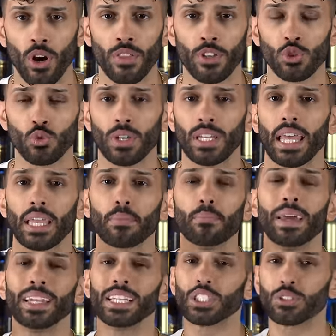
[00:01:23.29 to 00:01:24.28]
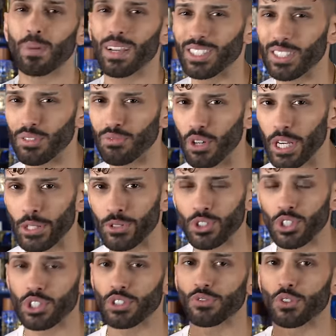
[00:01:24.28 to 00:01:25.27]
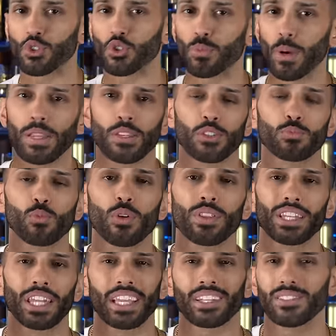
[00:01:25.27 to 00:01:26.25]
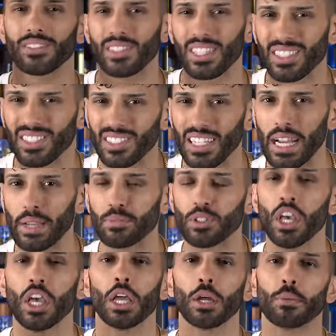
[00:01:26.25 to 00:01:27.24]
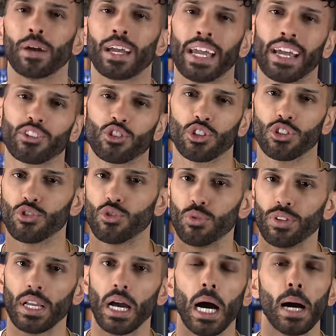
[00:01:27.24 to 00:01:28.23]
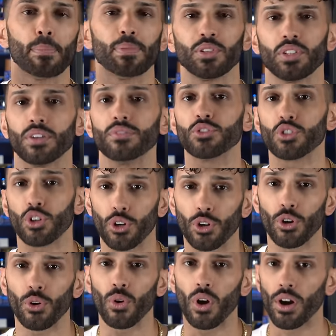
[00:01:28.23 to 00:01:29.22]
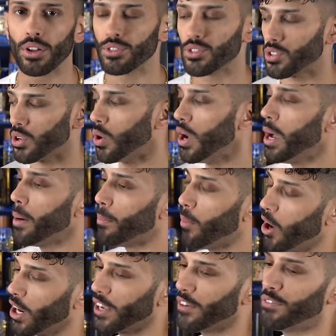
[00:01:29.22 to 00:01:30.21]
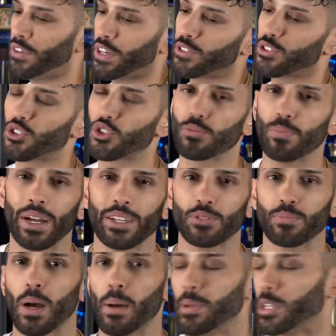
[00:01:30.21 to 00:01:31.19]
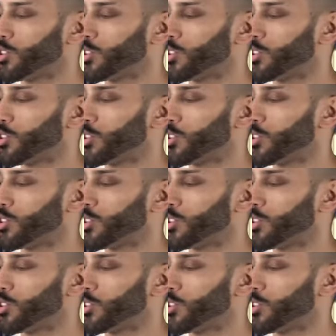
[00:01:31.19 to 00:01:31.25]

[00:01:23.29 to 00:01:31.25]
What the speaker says: on this one. Like many spicy fragrances, if you spray this more than like 6 times, it might actually do the opposite of turn her on. So Marc & Victor Spice Bomb